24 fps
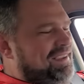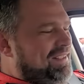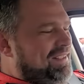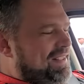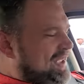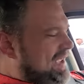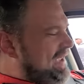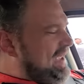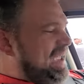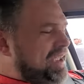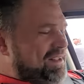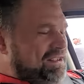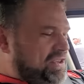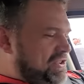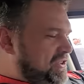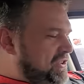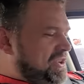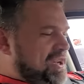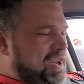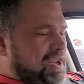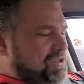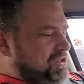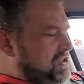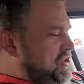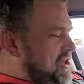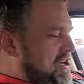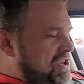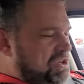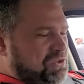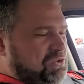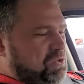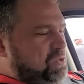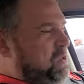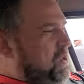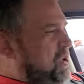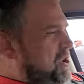like it's it
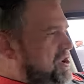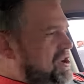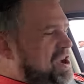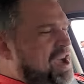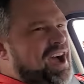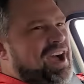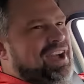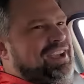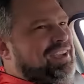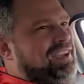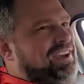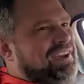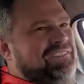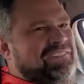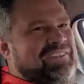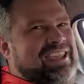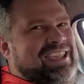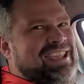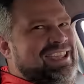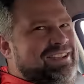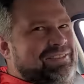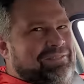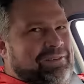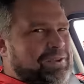just would not come in.